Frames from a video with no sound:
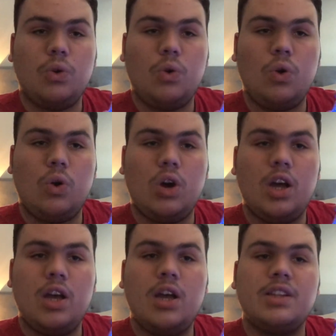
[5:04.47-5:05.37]
or
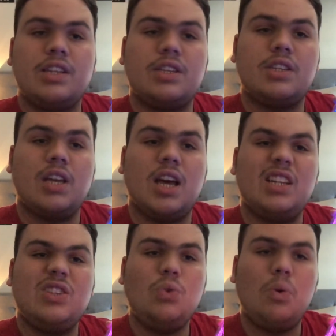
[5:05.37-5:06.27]
this
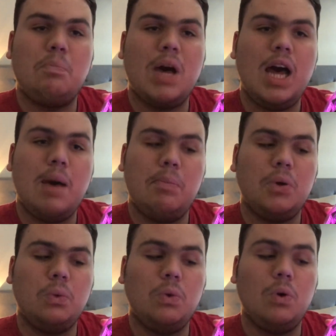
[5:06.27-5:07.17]
sort of
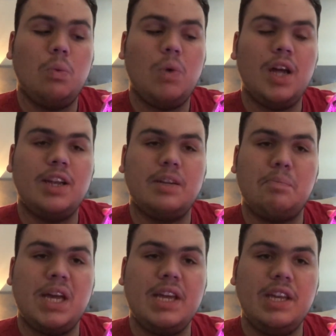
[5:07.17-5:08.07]
purple one
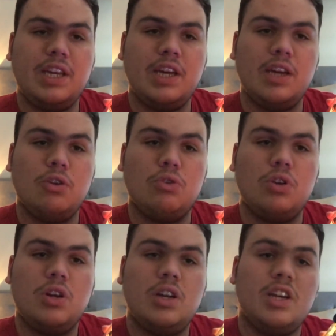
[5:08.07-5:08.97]
and pink
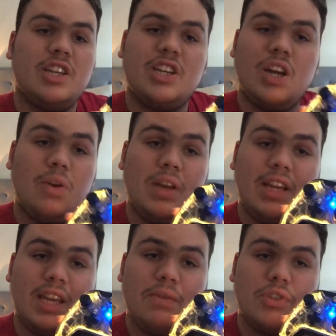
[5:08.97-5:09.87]
You know,
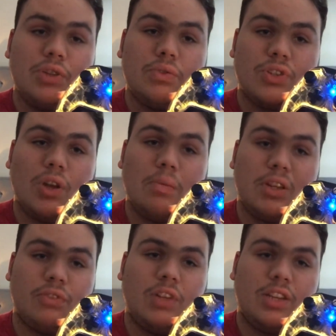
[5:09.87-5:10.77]
it gives you so
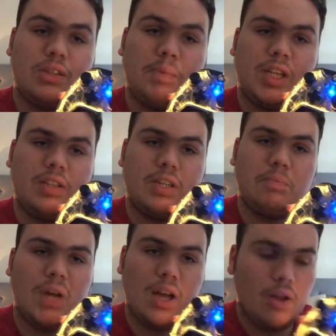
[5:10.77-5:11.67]
much flexibility,
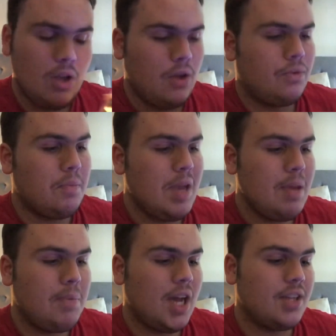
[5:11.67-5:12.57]
but for
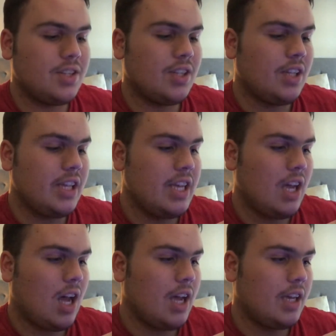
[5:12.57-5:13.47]
me
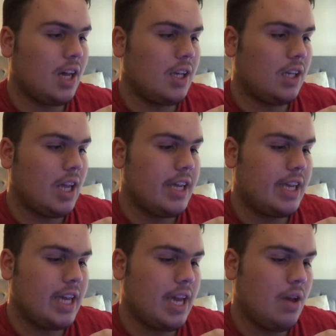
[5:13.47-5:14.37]
personally, I kind of
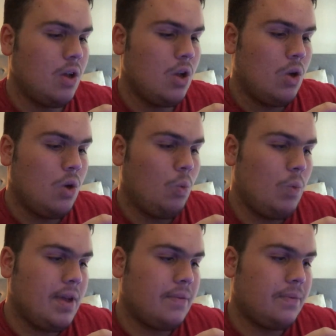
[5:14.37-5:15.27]
like it
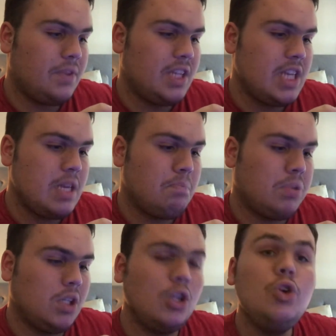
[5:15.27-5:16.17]
with the
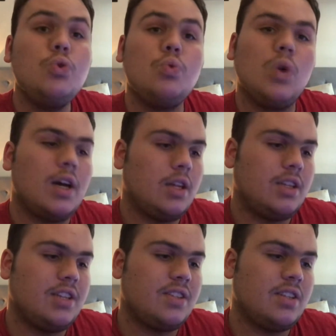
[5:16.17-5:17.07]
blue,
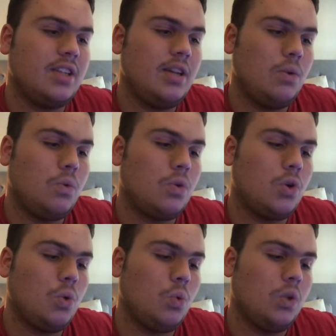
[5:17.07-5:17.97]
this little
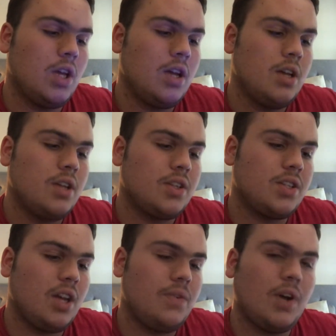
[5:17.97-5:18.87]
cool
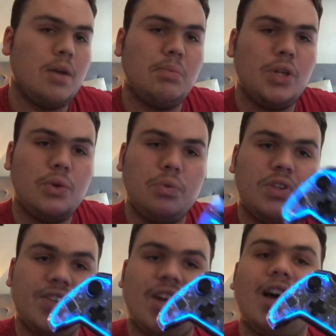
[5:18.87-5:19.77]
sci-fi blue
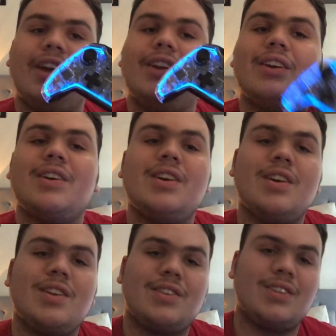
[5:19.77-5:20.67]
design.
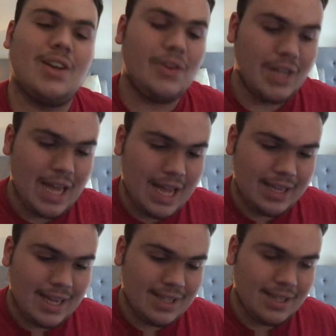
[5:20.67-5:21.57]
So yeah,
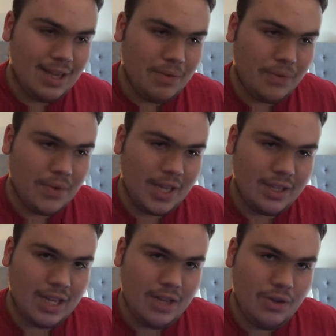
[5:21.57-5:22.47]
that's another
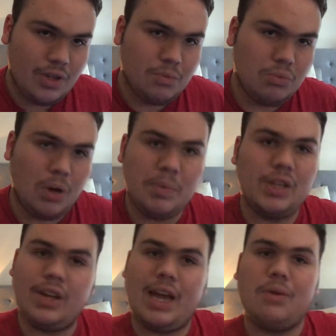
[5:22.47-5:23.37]
thing that you can
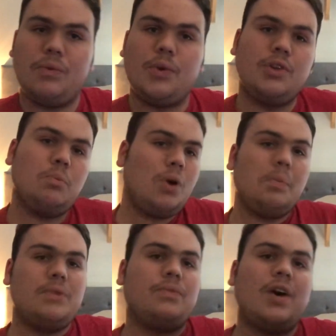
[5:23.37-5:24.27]
probably look out for. You'll
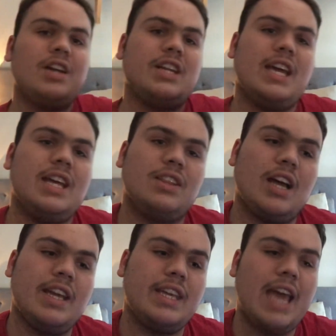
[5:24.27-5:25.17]
probably find it in
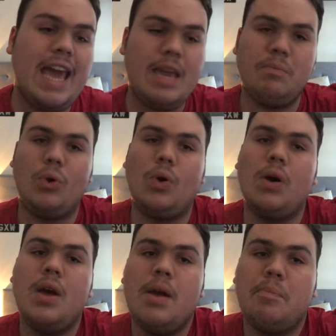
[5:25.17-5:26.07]
like Game
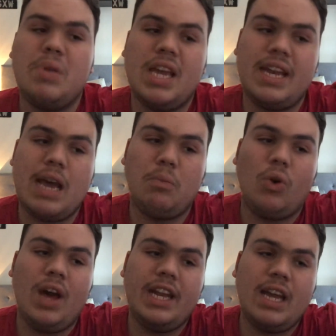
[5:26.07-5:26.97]
or B&M
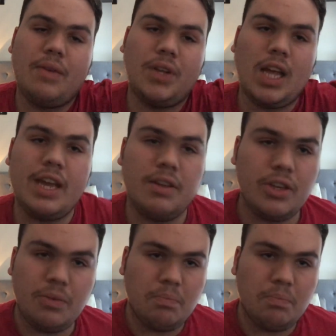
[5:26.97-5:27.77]
or any other like